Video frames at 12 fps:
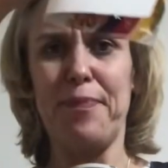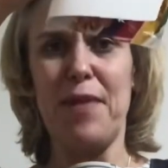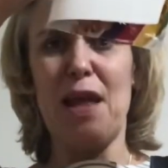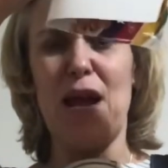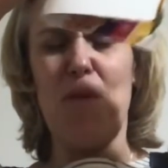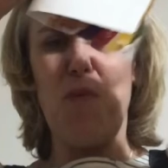
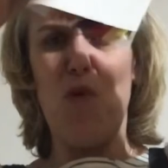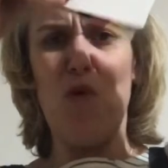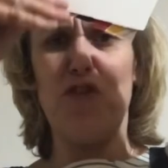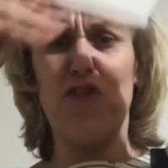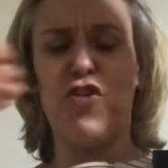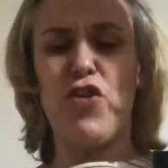And what to
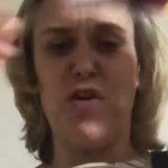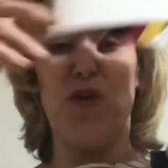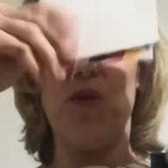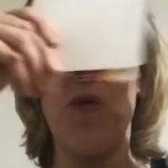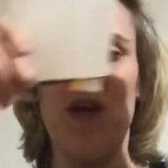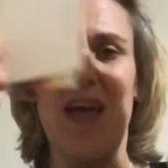do
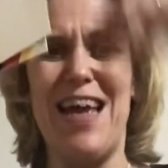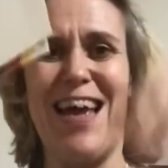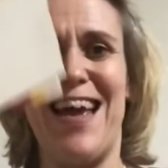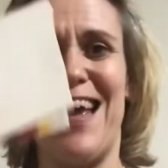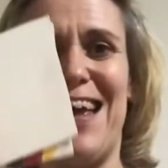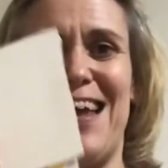
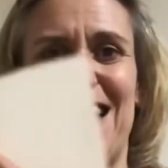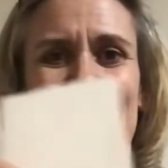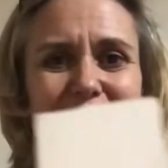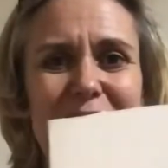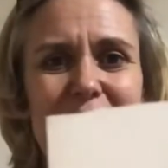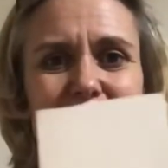
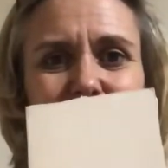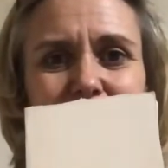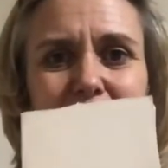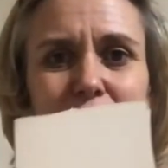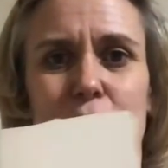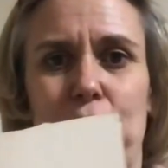is,
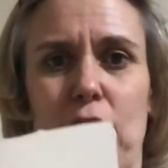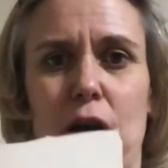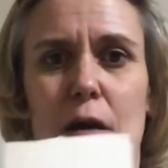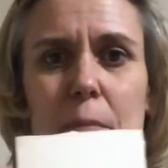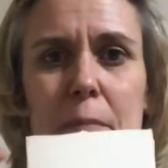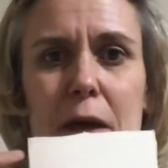
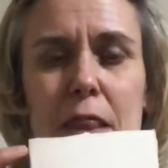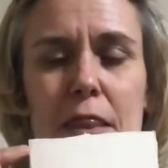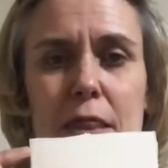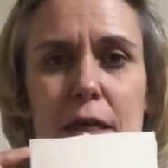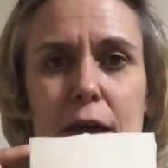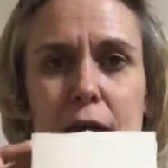from
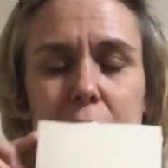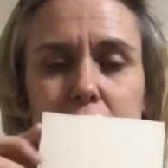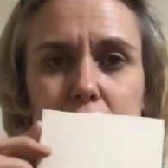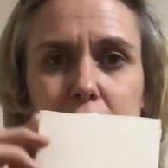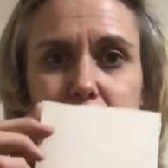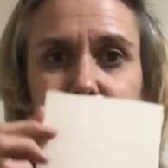the
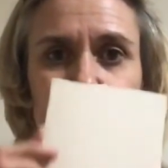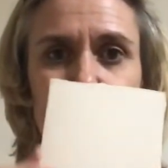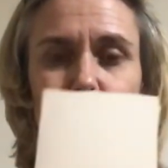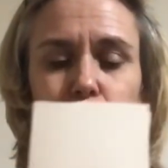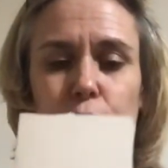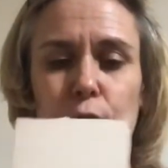centre
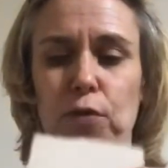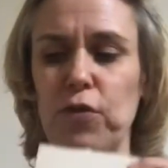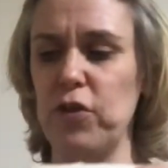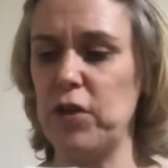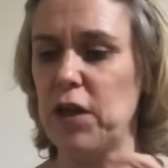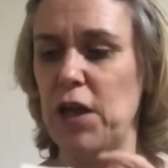fold,
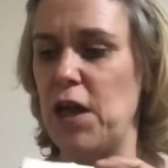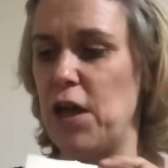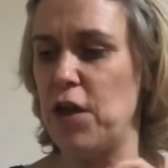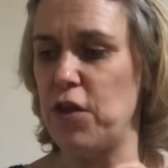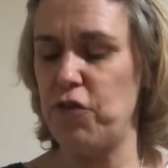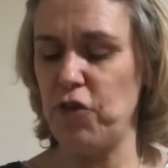
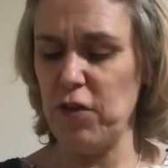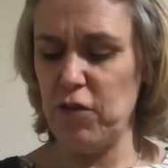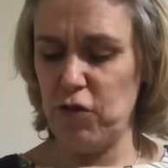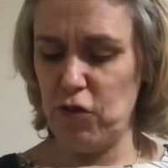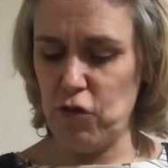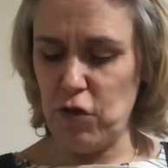
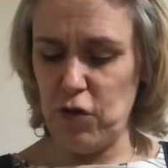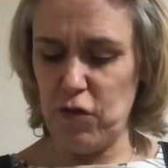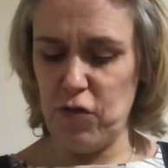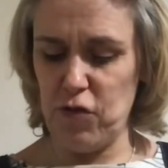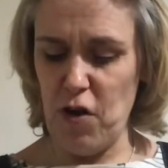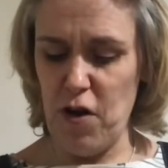just
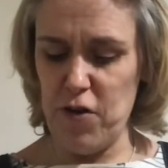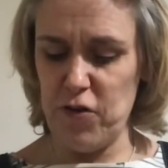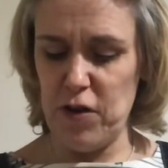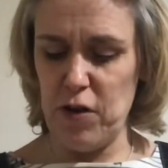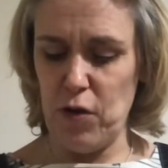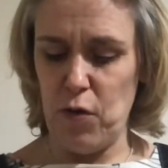start in
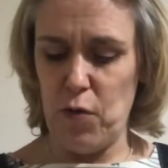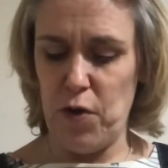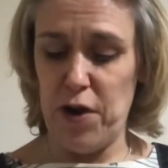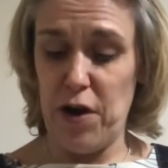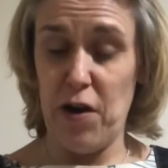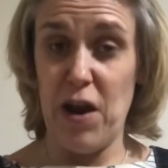the
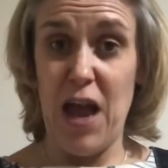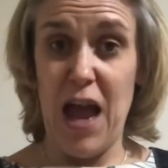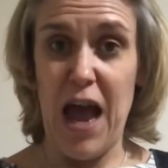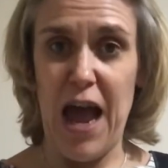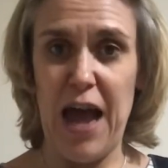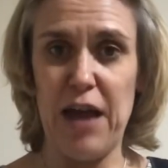corner
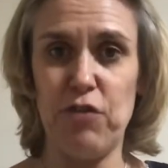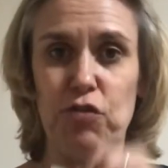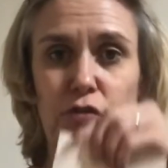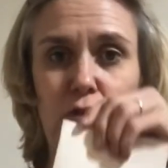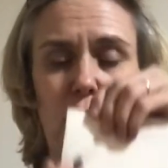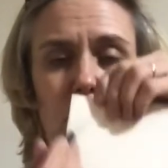and
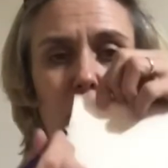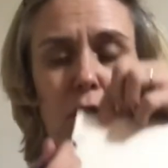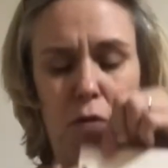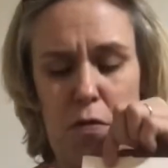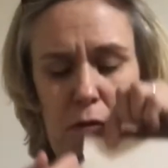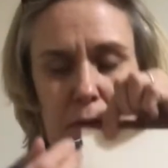draw,
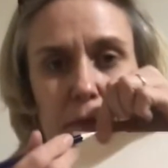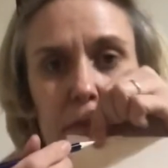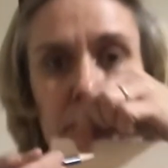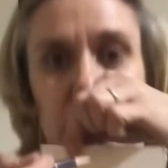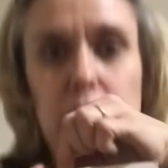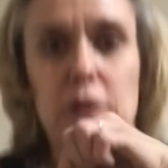
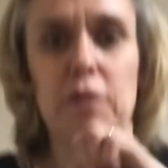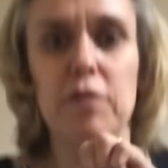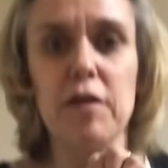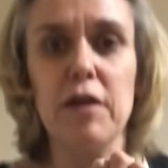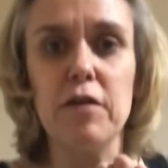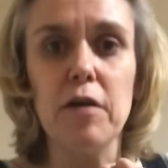I'll
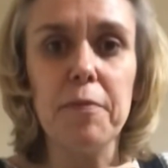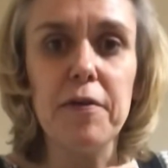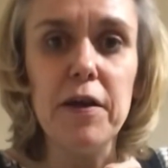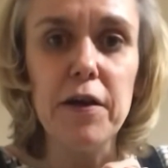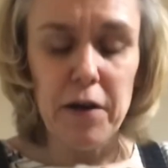stand up here,